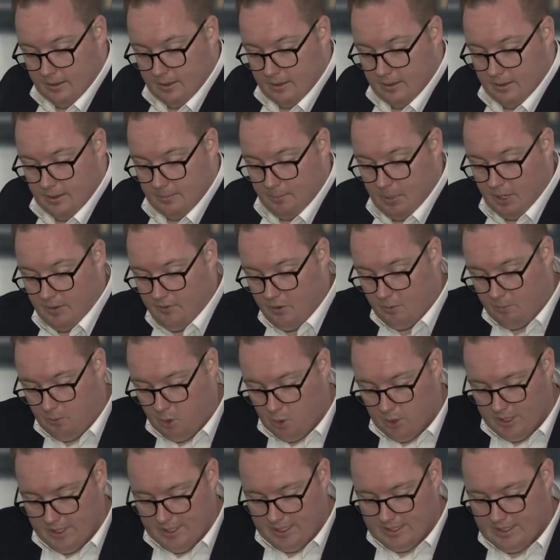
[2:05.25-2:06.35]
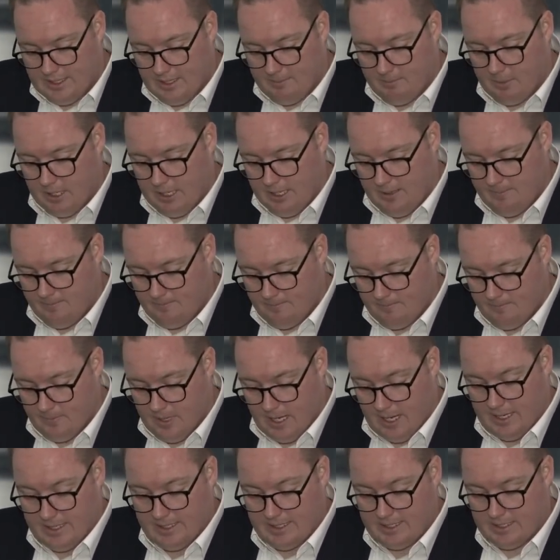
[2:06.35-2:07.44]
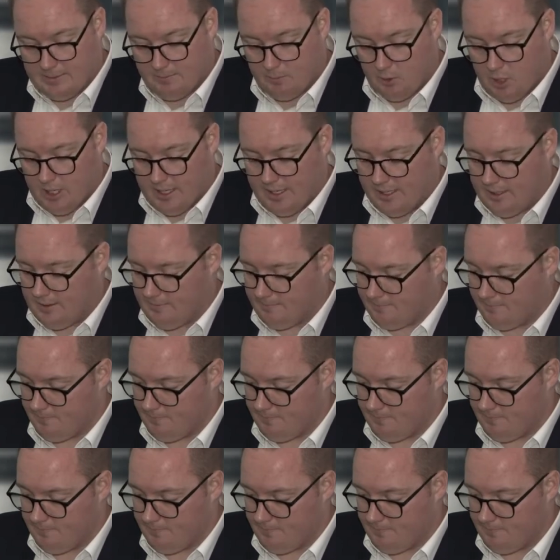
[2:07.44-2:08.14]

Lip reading: the pivot point assembly and spring